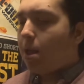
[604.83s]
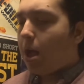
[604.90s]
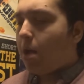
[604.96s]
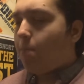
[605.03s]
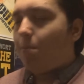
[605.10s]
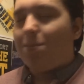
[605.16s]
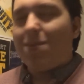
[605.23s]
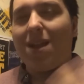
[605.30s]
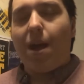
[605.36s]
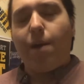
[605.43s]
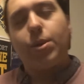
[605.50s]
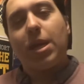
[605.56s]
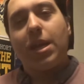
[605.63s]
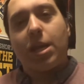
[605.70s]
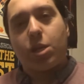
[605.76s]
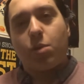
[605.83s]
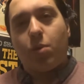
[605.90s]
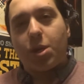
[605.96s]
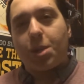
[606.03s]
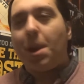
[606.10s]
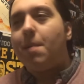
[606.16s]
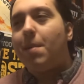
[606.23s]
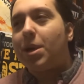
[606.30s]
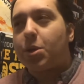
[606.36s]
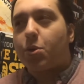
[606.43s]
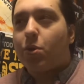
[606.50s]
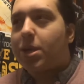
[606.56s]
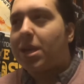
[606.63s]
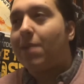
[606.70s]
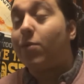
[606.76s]
I would say that's the worst nightmares I
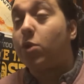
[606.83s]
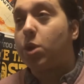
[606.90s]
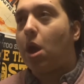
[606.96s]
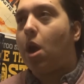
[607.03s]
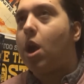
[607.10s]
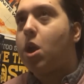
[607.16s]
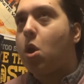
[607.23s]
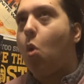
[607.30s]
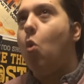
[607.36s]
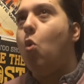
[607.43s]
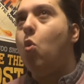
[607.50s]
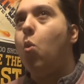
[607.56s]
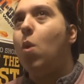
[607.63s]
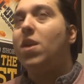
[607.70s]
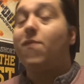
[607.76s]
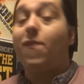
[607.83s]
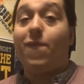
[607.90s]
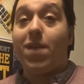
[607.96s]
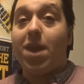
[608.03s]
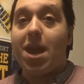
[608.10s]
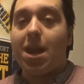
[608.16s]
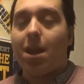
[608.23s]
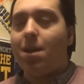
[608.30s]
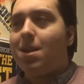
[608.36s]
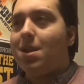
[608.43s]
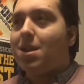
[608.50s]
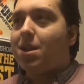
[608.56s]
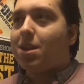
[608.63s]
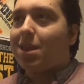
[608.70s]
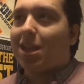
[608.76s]
always have, because I always feel
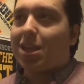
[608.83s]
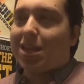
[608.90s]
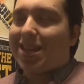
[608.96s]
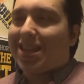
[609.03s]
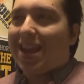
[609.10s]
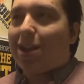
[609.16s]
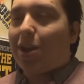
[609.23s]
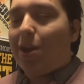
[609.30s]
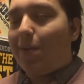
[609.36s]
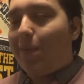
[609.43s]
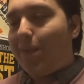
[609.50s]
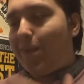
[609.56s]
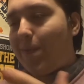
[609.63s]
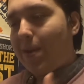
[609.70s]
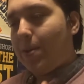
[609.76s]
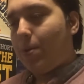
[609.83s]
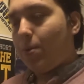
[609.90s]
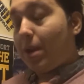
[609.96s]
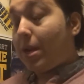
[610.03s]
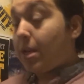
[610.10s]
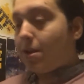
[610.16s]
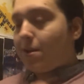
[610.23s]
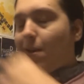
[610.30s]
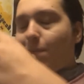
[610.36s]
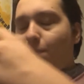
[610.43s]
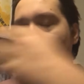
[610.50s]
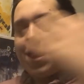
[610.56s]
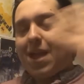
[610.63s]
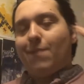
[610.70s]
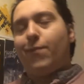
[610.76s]
that kind of feel, like
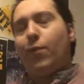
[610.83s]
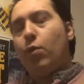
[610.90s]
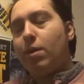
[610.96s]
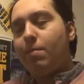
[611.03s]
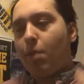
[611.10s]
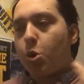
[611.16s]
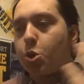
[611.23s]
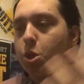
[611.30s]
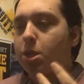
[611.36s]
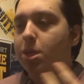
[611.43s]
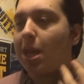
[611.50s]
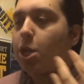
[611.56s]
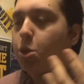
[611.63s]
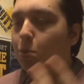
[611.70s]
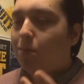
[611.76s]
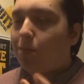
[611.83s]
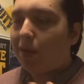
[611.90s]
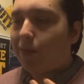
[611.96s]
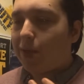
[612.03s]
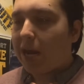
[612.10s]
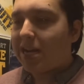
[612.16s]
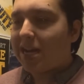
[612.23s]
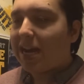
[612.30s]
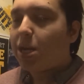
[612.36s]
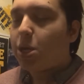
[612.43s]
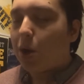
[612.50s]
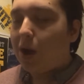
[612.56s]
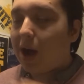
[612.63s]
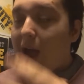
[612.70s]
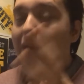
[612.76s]
that falling motion stays with me for that day.
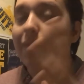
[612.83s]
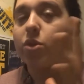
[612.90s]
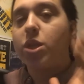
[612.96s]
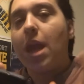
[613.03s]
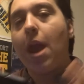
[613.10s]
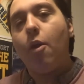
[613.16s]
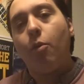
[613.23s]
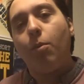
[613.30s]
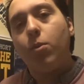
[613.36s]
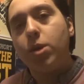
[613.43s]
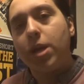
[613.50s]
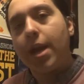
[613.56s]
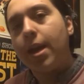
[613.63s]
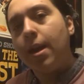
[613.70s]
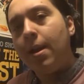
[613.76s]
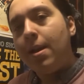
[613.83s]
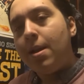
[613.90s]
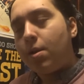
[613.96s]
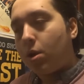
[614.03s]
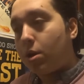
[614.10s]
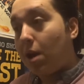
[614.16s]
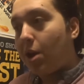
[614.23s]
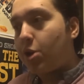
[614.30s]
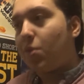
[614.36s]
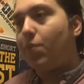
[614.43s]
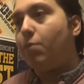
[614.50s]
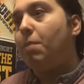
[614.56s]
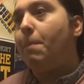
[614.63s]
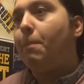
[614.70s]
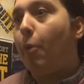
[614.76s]
So I have a terrible day because I just
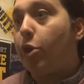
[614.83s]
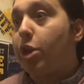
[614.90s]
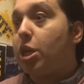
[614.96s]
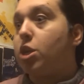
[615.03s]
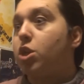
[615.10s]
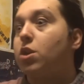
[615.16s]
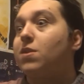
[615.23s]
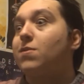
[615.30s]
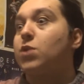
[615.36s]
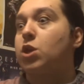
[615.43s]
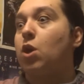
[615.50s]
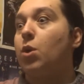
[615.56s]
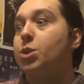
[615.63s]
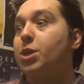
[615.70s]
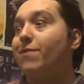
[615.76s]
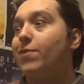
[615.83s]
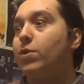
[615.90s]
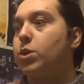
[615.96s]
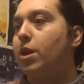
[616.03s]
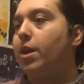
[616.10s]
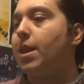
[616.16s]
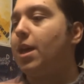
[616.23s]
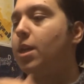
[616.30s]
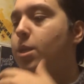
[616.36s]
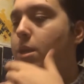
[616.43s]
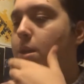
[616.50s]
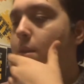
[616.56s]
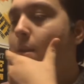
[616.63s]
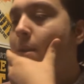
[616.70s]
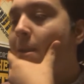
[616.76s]
feel my body's just constantly feels like that.
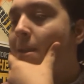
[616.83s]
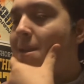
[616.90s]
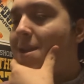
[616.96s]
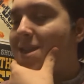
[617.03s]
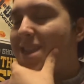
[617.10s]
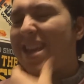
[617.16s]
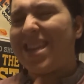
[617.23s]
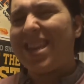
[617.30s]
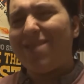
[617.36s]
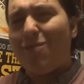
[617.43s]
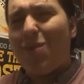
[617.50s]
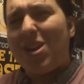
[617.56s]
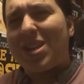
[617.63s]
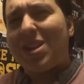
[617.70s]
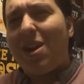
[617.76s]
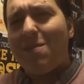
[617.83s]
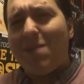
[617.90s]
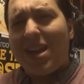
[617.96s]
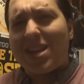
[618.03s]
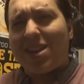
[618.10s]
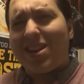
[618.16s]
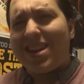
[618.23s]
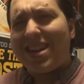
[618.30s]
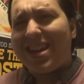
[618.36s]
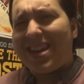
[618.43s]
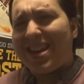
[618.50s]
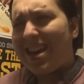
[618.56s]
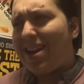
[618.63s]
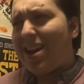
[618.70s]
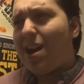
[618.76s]
So that's the worst nightmares
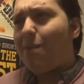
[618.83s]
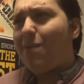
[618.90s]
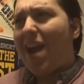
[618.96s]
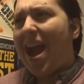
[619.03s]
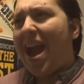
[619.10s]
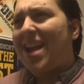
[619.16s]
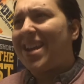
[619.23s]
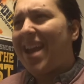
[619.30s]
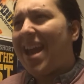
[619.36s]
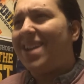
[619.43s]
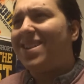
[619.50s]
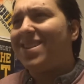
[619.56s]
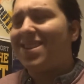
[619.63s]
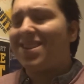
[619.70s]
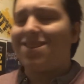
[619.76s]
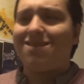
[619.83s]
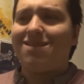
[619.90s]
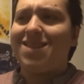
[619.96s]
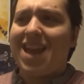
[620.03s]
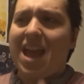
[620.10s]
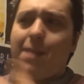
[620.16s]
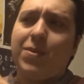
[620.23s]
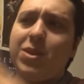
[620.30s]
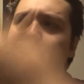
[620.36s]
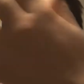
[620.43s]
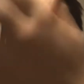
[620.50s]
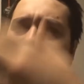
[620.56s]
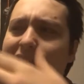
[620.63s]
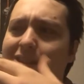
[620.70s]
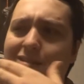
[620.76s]
I've had, and happens
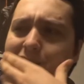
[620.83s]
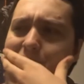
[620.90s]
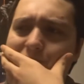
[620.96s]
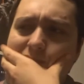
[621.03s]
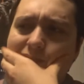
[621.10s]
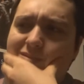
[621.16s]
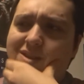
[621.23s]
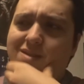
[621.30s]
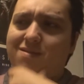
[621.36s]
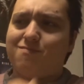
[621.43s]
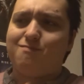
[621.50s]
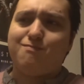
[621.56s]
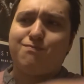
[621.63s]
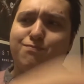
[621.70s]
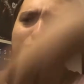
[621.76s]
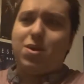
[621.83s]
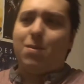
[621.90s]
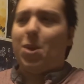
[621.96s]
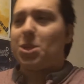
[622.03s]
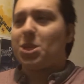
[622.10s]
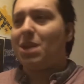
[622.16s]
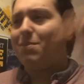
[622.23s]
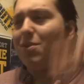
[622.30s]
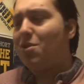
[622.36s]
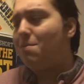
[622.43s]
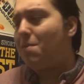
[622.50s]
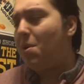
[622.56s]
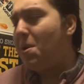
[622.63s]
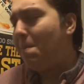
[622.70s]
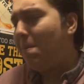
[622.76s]
every once in a blue
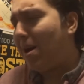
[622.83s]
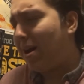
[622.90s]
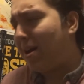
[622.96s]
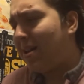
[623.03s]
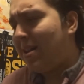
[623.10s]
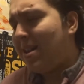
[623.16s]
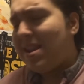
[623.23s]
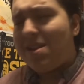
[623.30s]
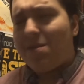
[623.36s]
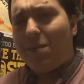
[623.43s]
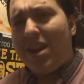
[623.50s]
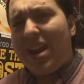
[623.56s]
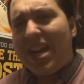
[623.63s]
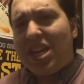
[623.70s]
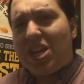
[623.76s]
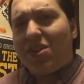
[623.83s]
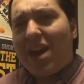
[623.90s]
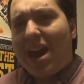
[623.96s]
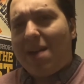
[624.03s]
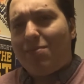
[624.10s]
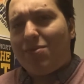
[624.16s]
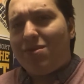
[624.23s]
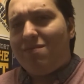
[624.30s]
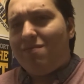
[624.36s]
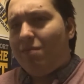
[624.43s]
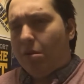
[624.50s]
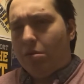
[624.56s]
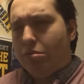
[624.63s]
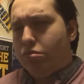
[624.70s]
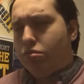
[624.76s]
moon. But when they do happen,
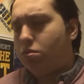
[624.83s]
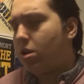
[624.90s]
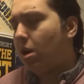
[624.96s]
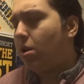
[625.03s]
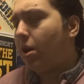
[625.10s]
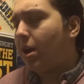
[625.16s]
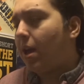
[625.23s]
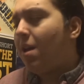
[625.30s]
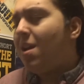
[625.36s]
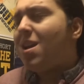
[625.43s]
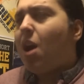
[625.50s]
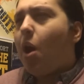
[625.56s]
ooh, don't like it.